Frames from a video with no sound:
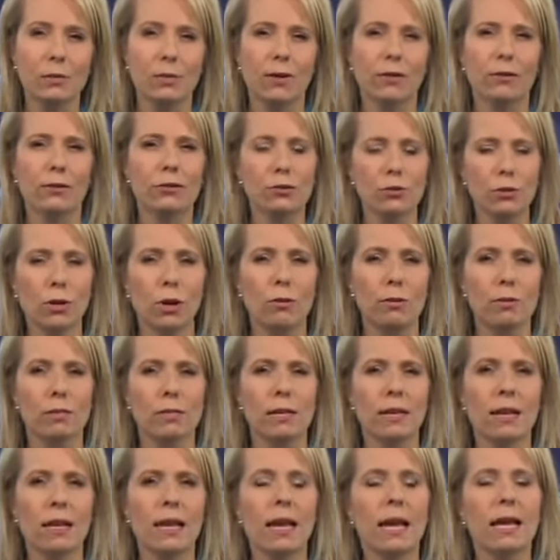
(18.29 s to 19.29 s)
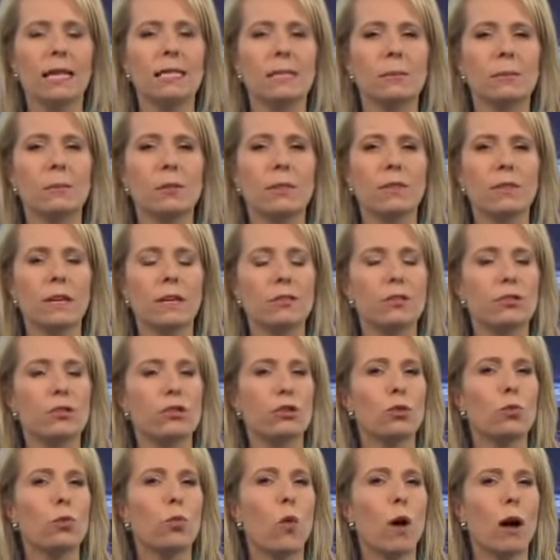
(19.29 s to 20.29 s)
strokes and some of the things you
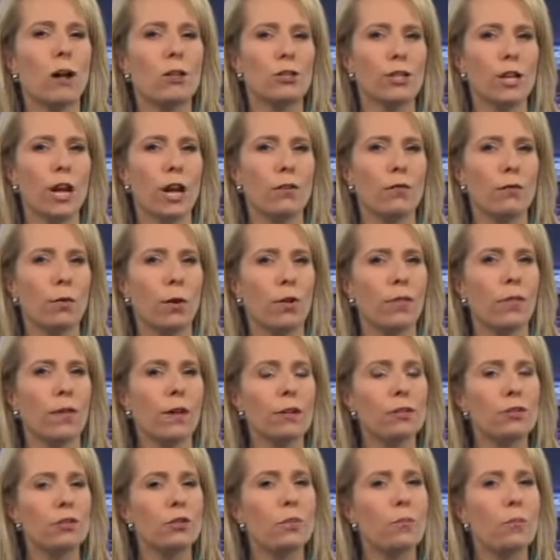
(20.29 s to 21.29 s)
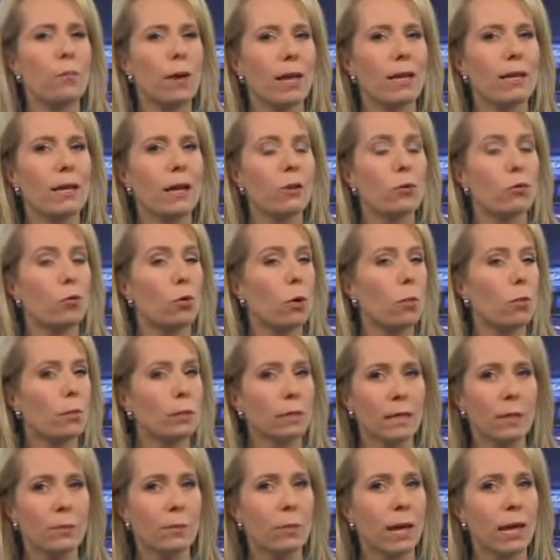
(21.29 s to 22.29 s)
should watch out for, things you may not
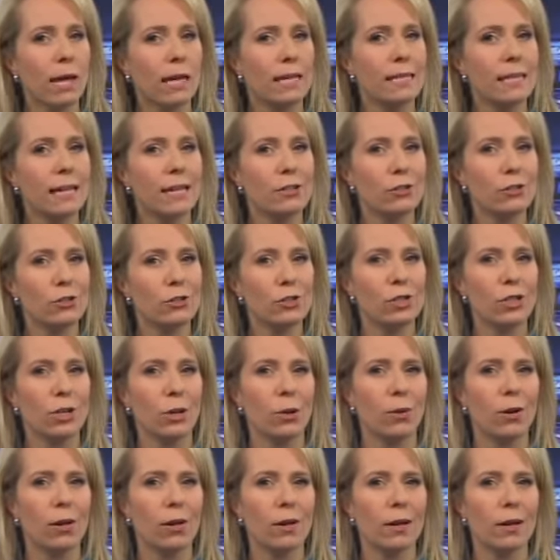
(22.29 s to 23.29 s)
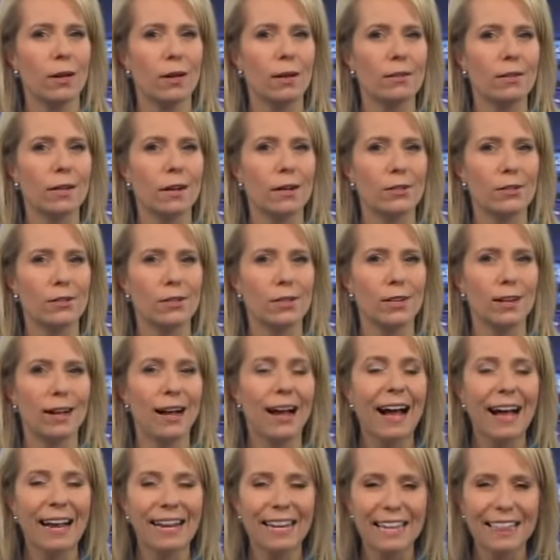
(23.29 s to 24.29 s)
normally pay attention to. Dr.
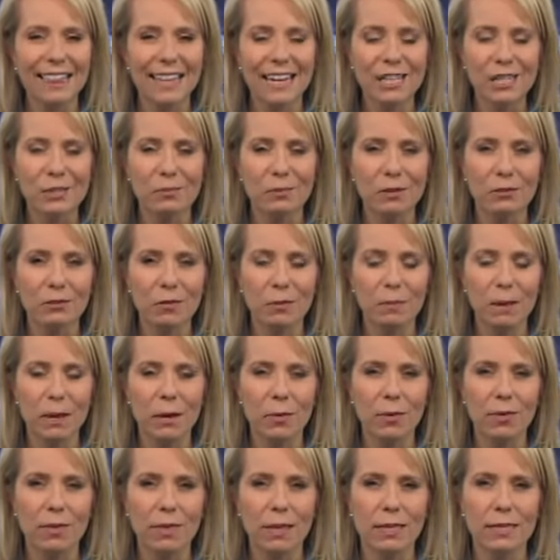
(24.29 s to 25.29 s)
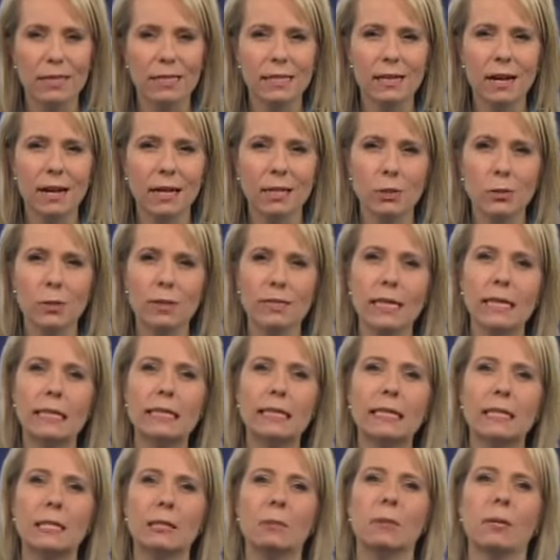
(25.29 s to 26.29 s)
Heide, thanks so much for being with us. Talk to us a
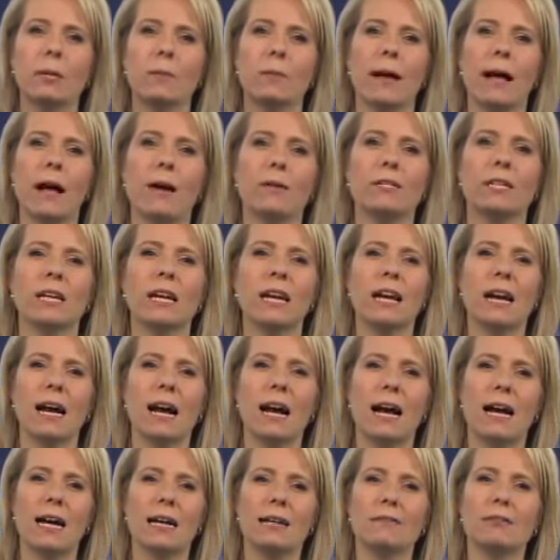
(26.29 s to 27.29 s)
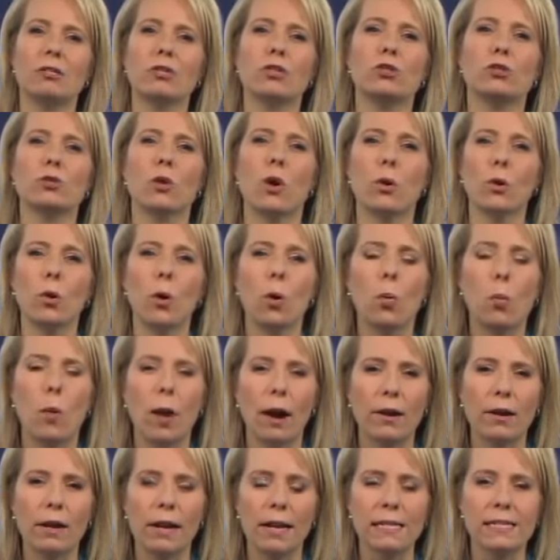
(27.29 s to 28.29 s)
little bit about stroke
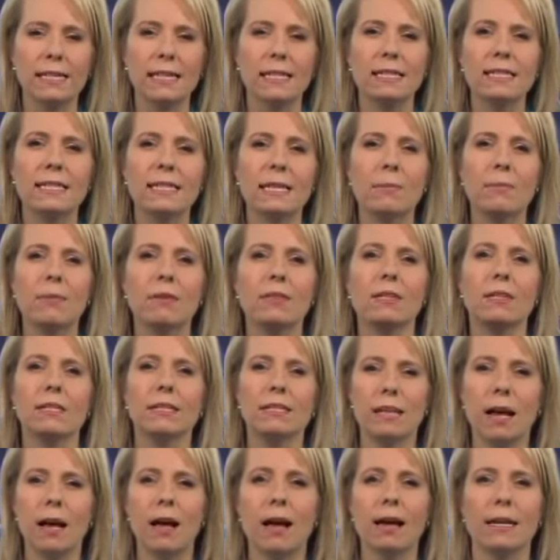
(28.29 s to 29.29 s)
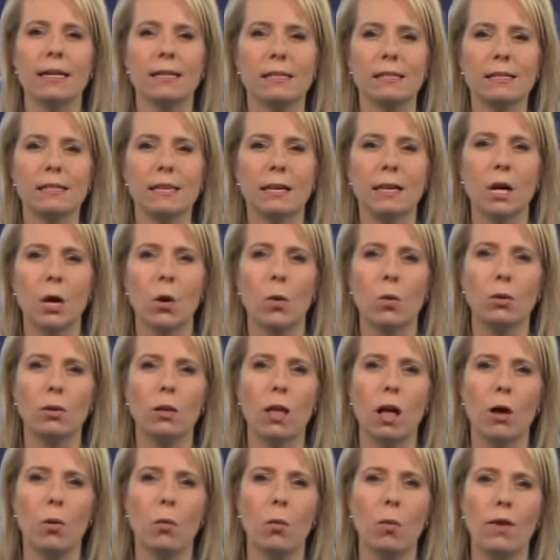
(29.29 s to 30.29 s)
awareness and some of the signs that go
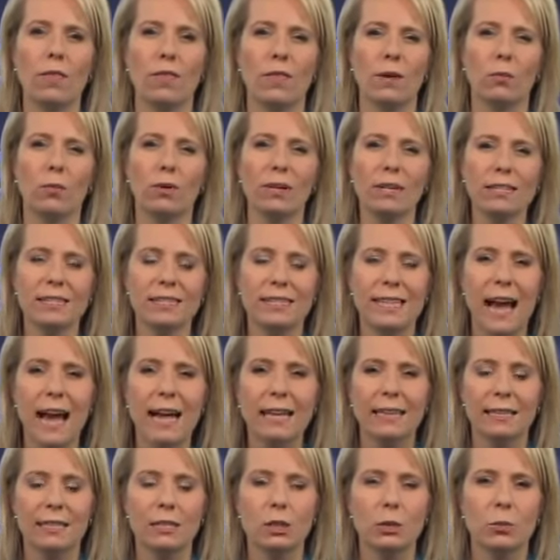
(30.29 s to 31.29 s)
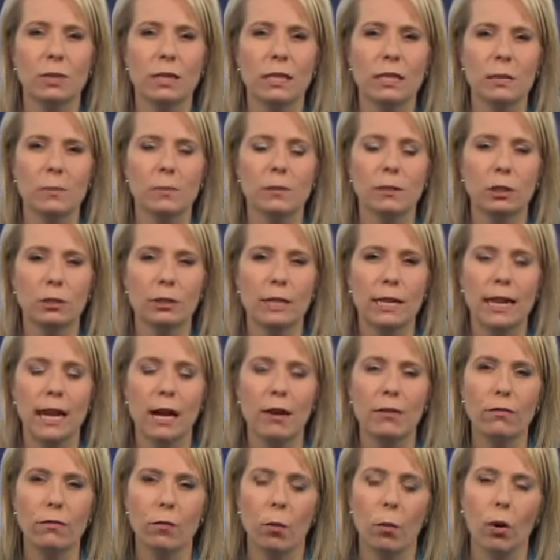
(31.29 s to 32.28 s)
along with it. What exactly do we need to be looking
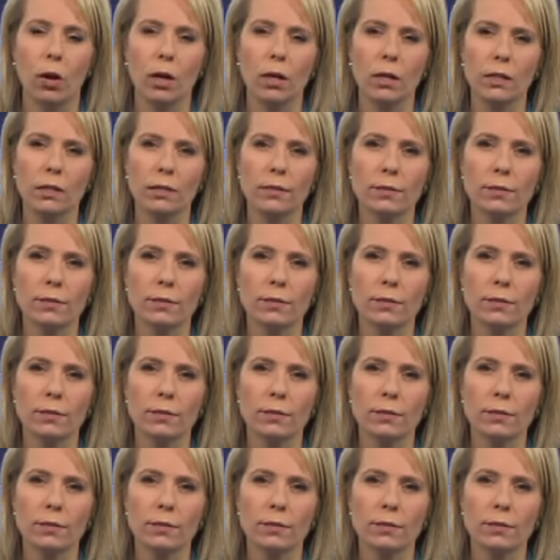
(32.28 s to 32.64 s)
out for?